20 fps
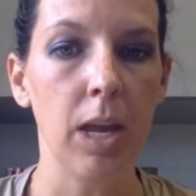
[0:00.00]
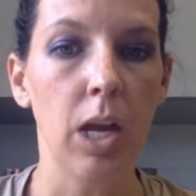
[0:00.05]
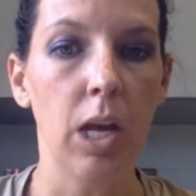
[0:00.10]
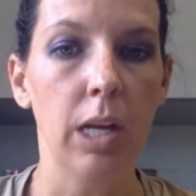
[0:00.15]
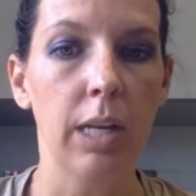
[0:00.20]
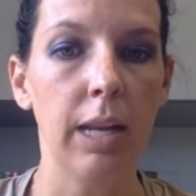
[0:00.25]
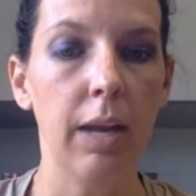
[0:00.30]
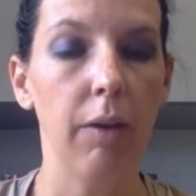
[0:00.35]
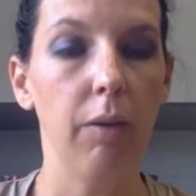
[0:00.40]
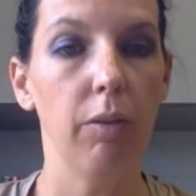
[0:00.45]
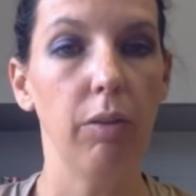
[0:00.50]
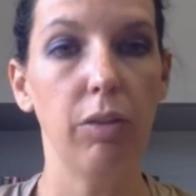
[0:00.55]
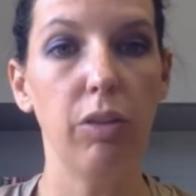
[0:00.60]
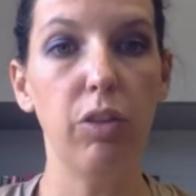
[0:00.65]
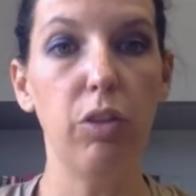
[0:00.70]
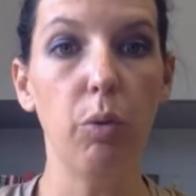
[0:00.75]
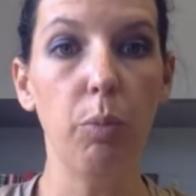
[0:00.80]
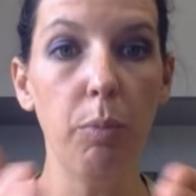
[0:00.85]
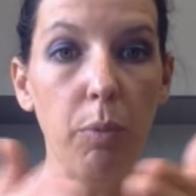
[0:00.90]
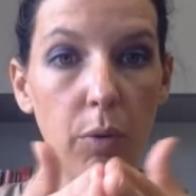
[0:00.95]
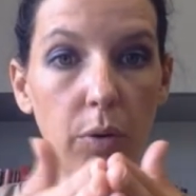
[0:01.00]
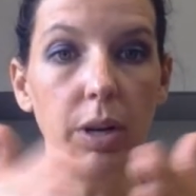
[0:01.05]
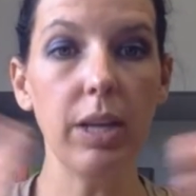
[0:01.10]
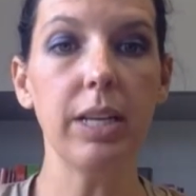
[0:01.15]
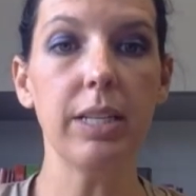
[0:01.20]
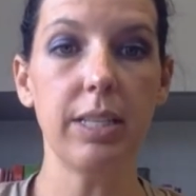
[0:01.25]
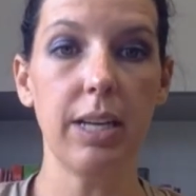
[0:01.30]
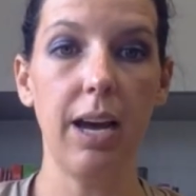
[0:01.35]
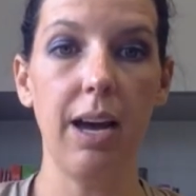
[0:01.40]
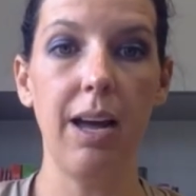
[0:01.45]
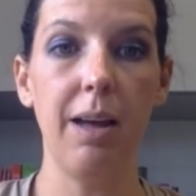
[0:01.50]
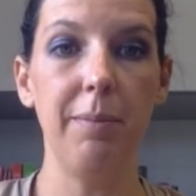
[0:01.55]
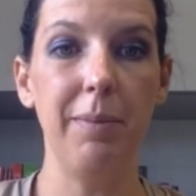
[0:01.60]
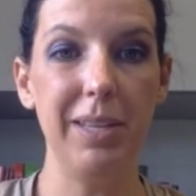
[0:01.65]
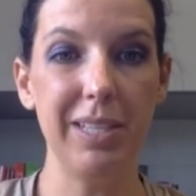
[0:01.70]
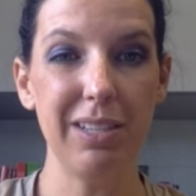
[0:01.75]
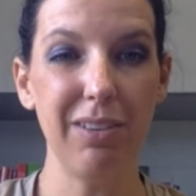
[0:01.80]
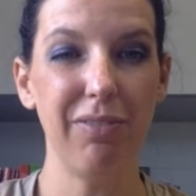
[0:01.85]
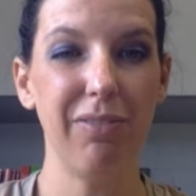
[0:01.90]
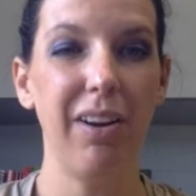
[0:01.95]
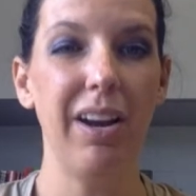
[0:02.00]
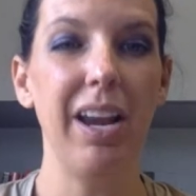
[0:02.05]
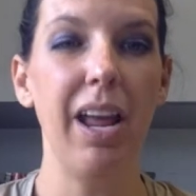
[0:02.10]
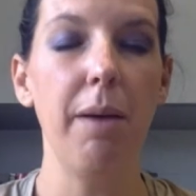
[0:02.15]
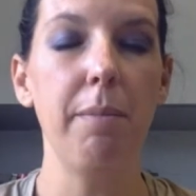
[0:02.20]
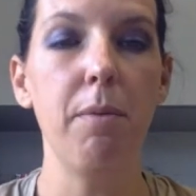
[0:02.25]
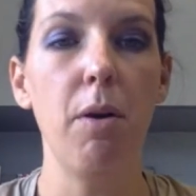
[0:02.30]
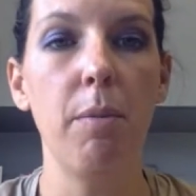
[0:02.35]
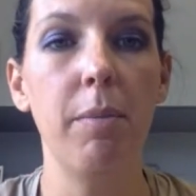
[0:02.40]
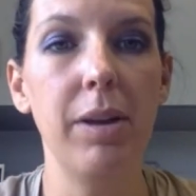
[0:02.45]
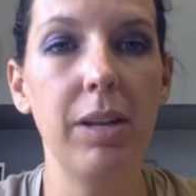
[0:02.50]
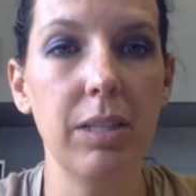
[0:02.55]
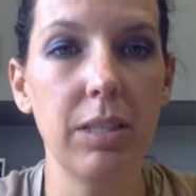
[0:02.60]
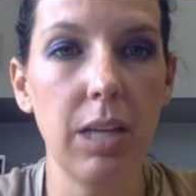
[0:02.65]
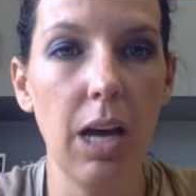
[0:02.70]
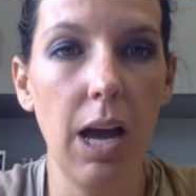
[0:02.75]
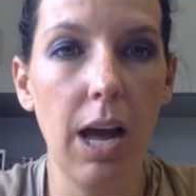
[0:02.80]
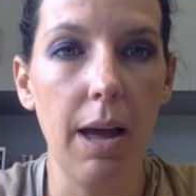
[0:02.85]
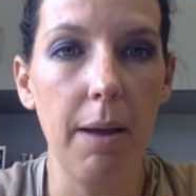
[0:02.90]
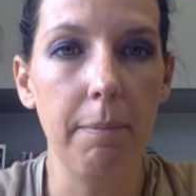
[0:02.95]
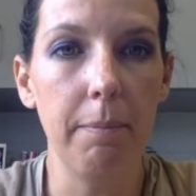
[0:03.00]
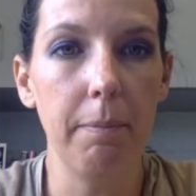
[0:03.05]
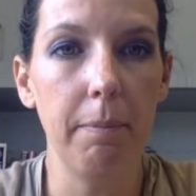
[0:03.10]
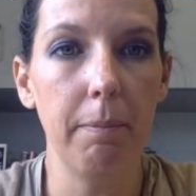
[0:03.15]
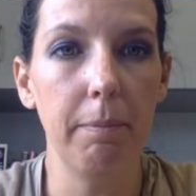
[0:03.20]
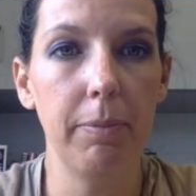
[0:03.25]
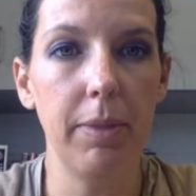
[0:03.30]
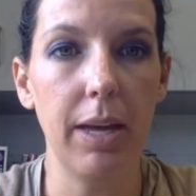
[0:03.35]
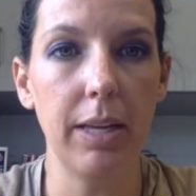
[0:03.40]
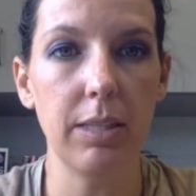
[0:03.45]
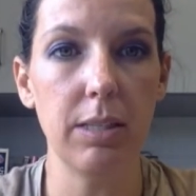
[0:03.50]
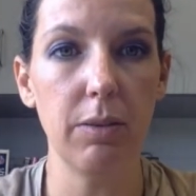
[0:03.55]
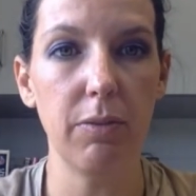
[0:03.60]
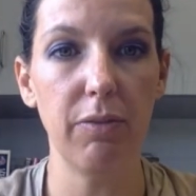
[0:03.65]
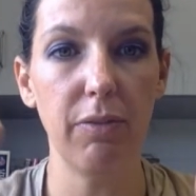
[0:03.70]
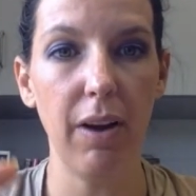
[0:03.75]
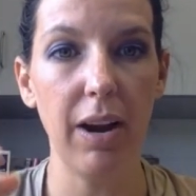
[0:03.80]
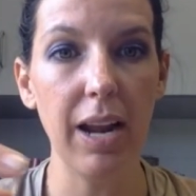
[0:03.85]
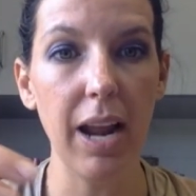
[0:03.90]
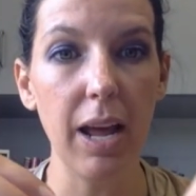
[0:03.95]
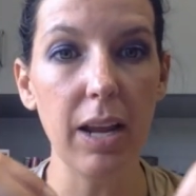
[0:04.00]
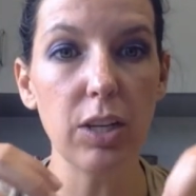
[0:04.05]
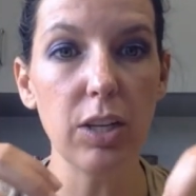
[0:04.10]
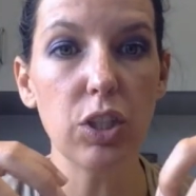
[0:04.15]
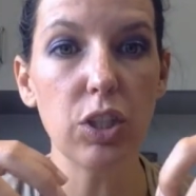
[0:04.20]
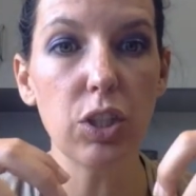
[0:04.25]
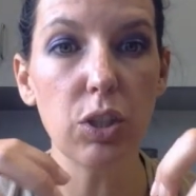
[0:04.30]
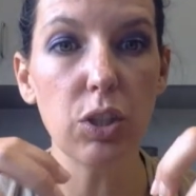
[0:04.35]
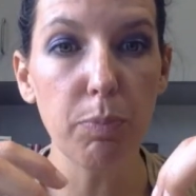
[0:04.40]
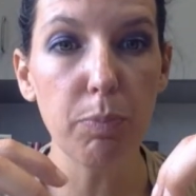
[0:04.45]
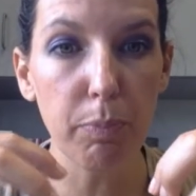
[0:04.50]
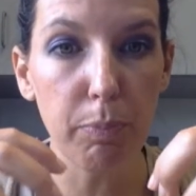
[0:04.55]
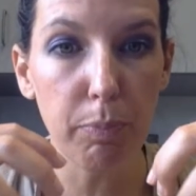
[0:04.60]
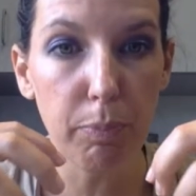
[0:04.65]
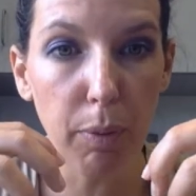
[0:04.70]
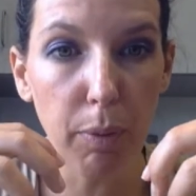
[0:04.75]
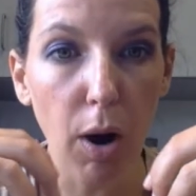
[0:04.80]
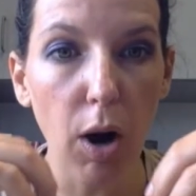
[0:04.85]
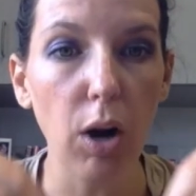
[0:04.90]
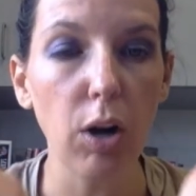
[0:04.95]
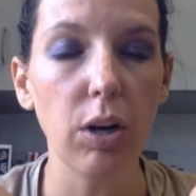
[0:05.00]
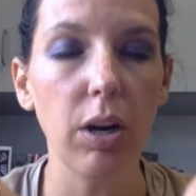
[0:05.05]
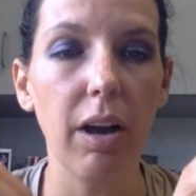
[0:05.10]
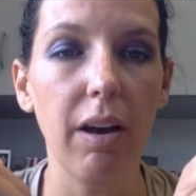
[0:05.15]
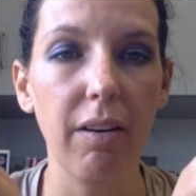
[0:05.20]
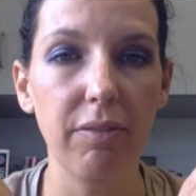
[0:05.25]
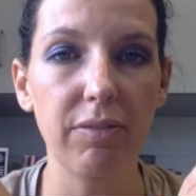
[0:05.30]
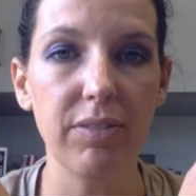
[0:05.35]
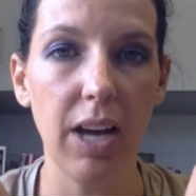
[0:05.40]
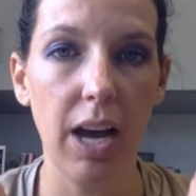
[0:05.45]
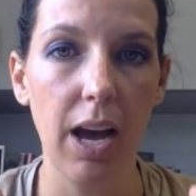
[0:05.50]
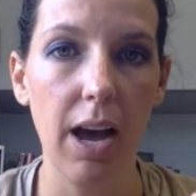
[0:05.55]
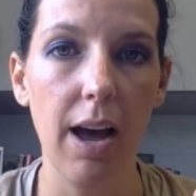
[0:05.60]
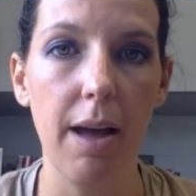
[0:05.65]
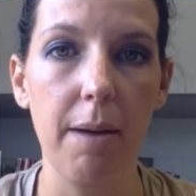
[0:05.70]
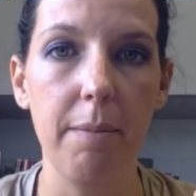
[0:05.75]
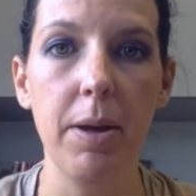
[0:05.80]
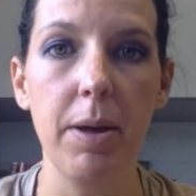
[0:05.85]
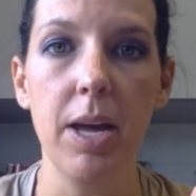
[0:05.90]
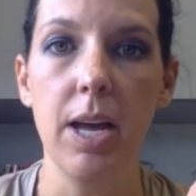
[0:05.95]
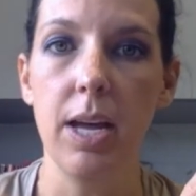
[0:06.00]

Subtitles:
Now, the morning time is a finite moment in time. That's a finite part of time.